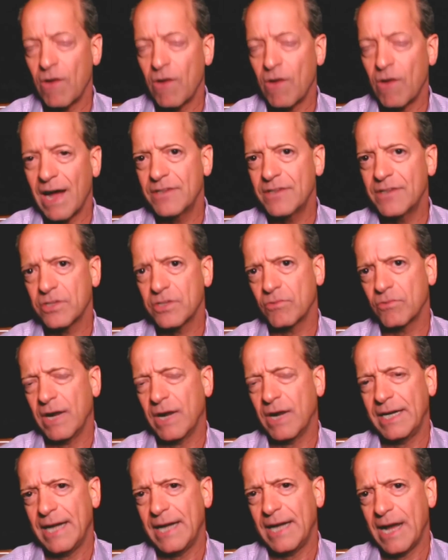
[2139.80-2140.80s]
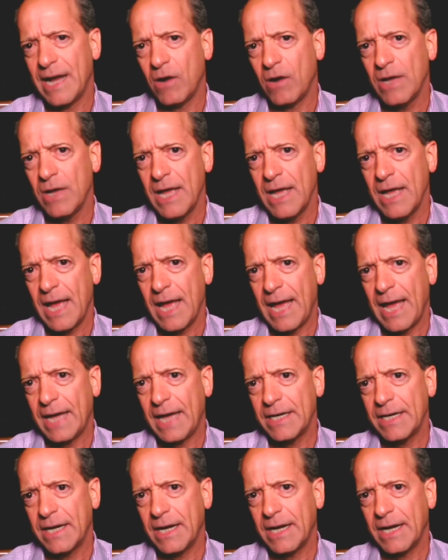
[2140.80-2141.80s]
horizon right now.
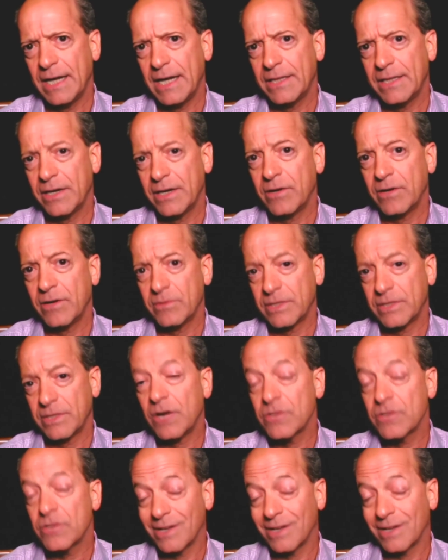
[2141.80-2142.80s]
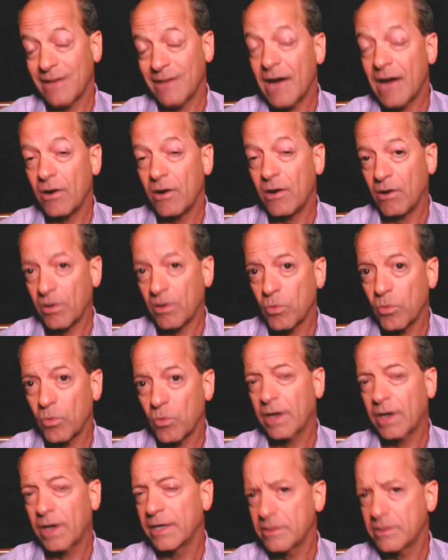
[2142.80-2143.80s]
And uh, there, there's a lot of hard
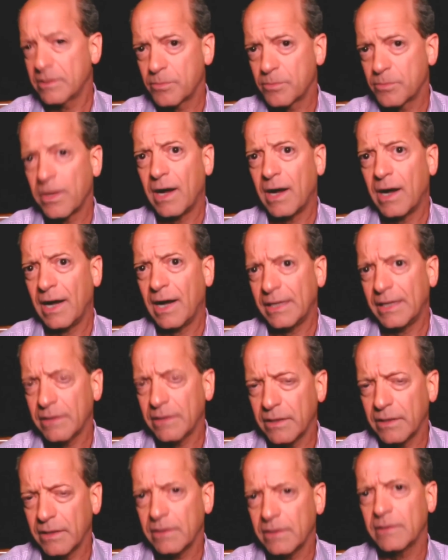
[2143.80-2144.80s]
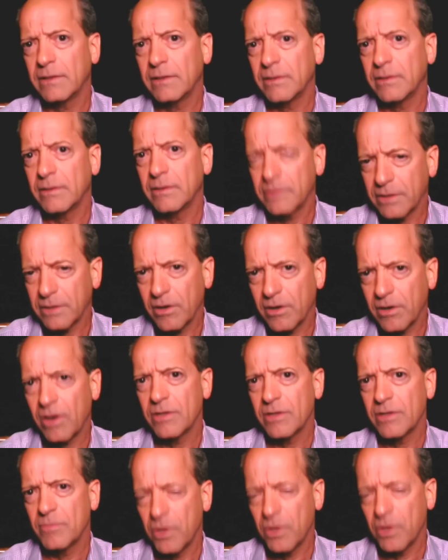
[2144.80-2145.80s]
work. It's behind the, the, the
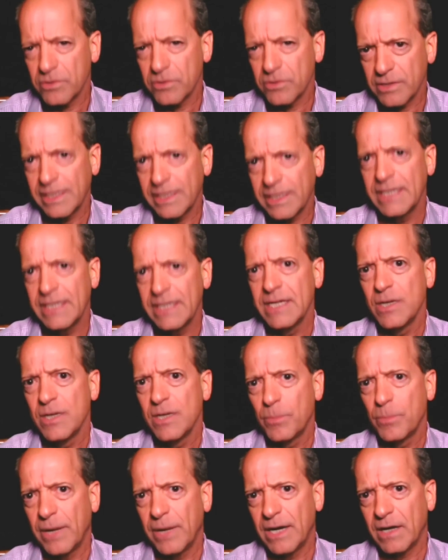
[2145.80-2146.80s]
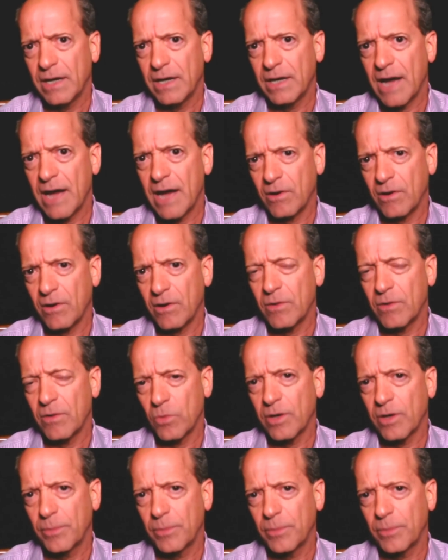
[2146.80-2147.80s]
curtain mostly. But a lot of
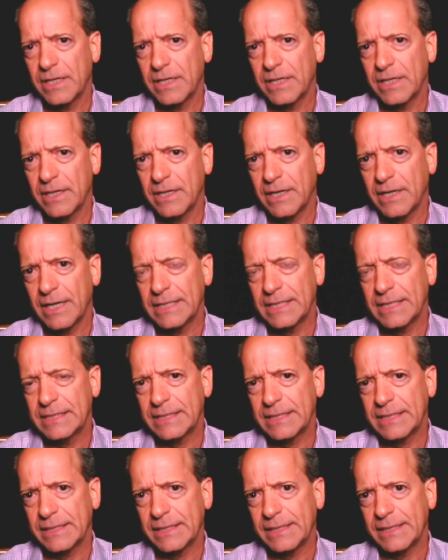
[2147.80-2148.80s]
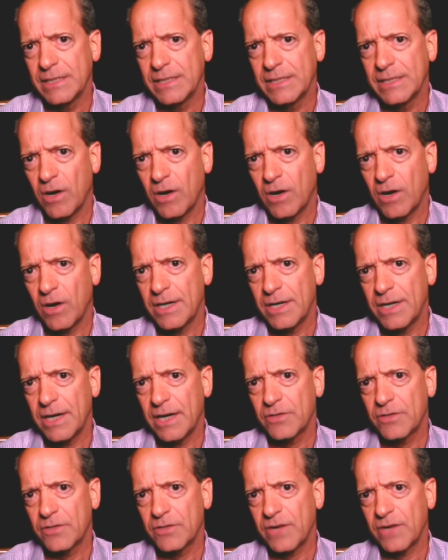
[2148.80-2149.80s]
hard work being done, I can tell you,
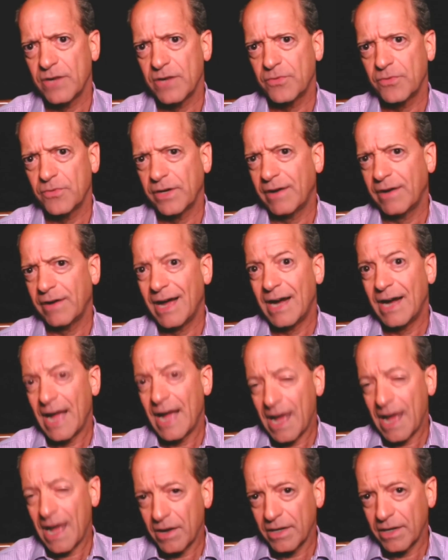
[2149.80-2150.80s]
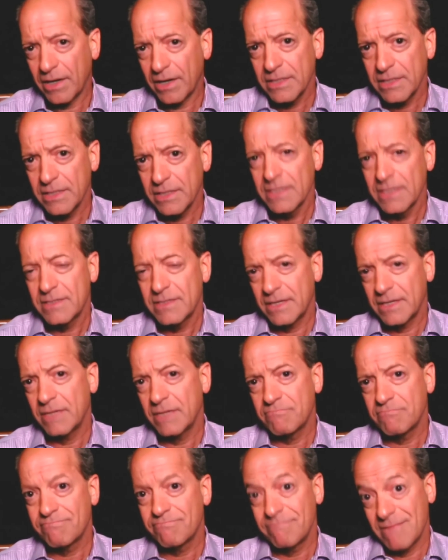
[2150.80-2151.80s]
on uh, trying to figure out how to
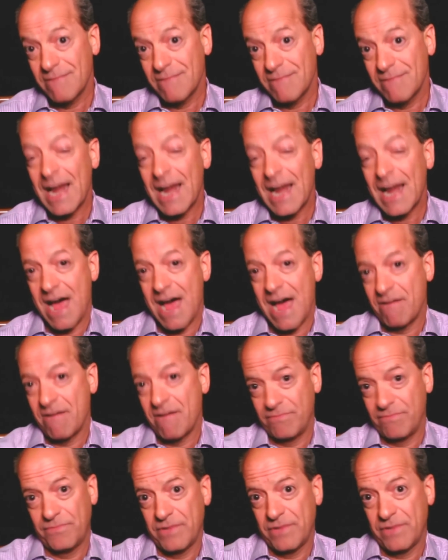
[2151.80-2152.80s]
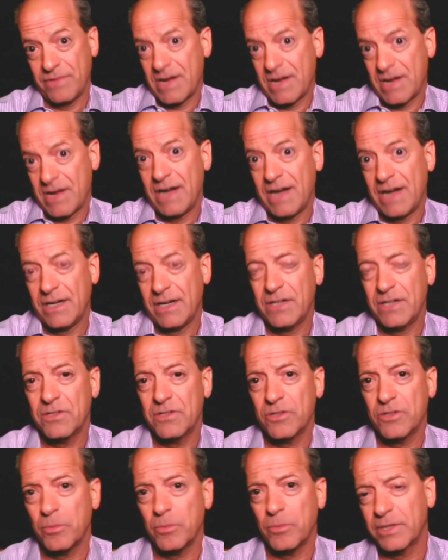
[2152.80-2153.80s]
to not have the kind of
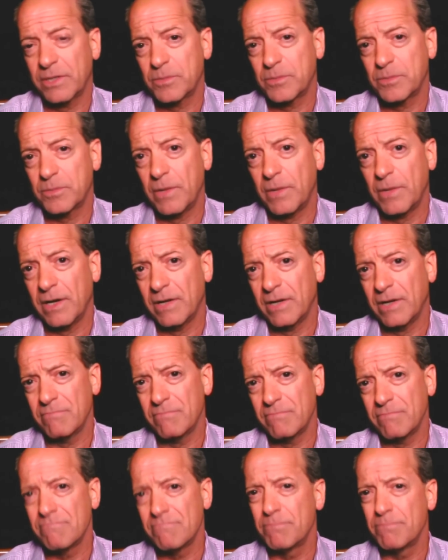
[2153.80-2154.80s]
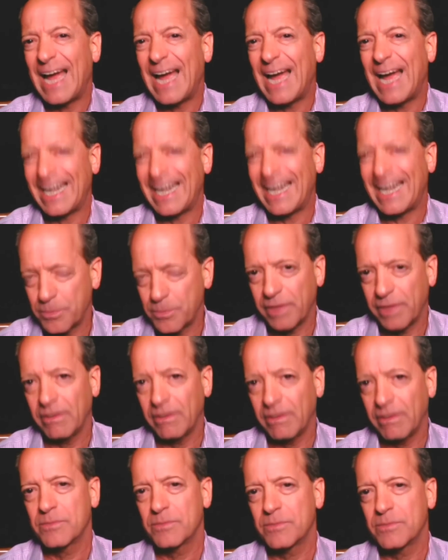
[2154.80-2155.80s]
consumer ex uh, bad
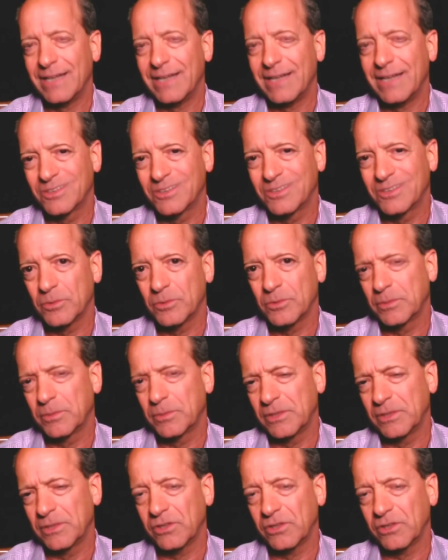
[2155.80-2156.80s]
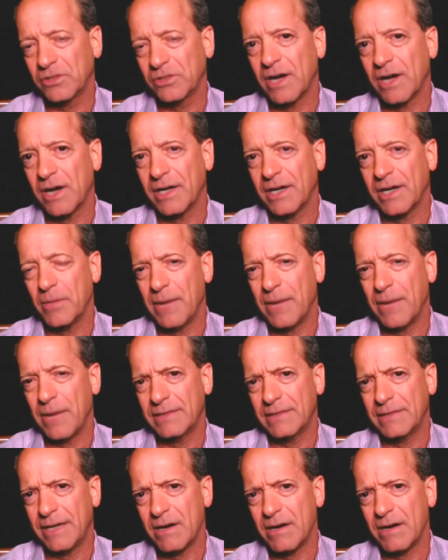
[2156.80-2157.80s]
experience, bad consumer experience you're talking
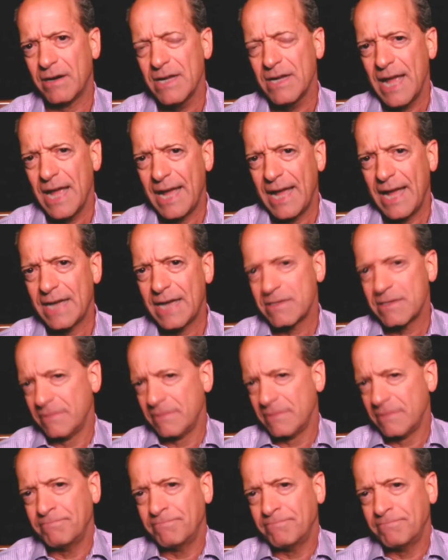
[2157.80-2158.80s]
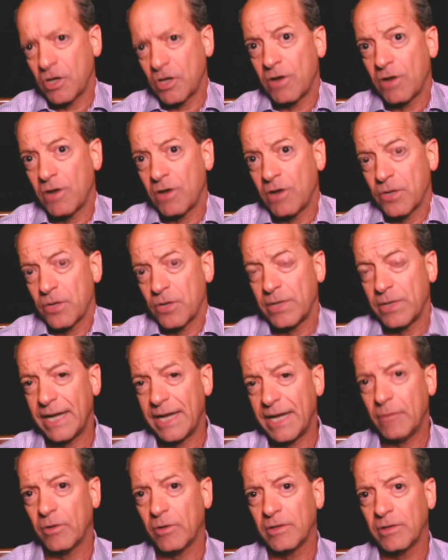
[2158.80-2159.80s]
about there, and to also
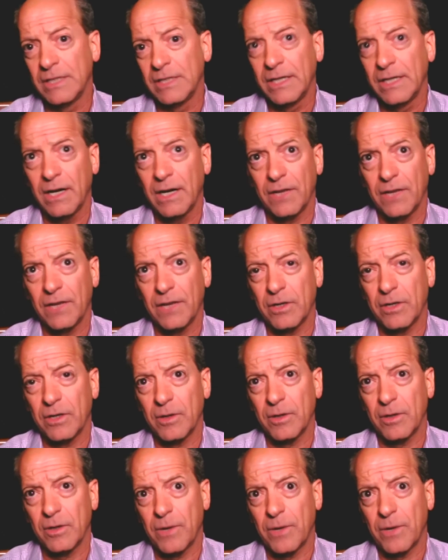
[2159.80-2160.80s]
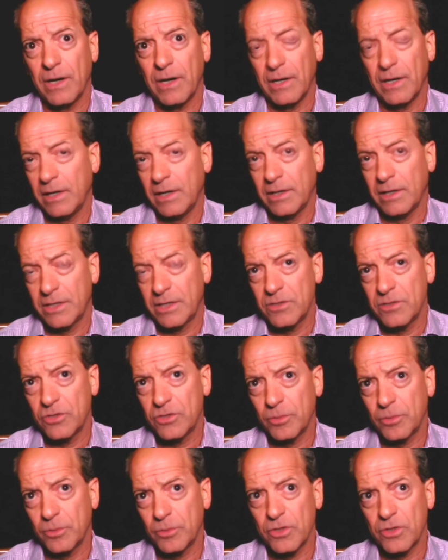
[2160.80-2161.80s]
enable other uh,
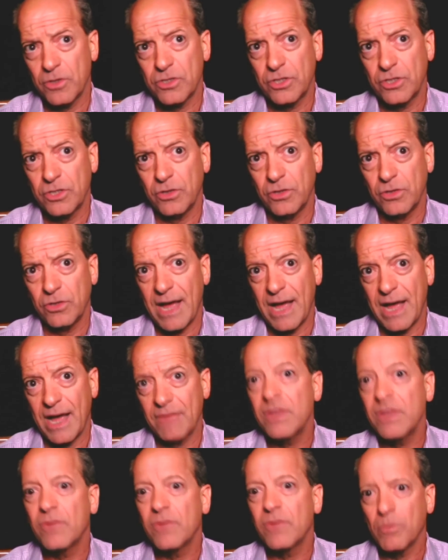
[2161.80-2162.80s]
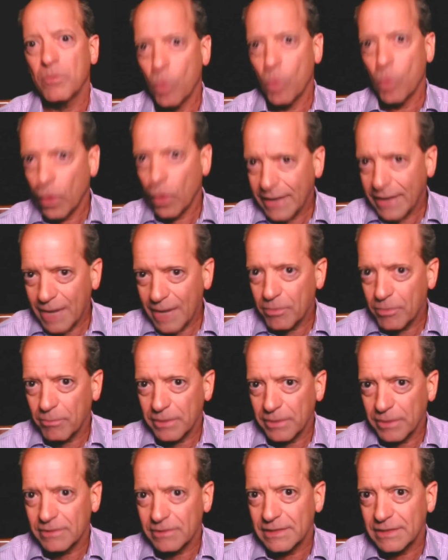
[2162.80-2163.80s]
consumers to have even more
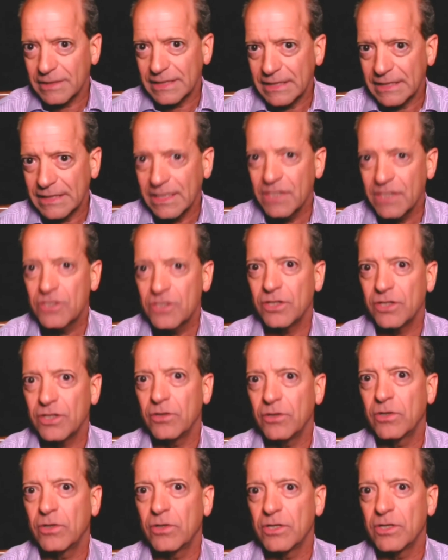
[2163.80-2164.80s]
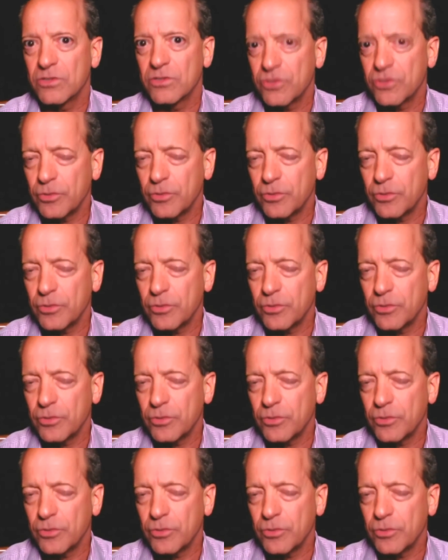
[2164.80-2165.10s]
capability to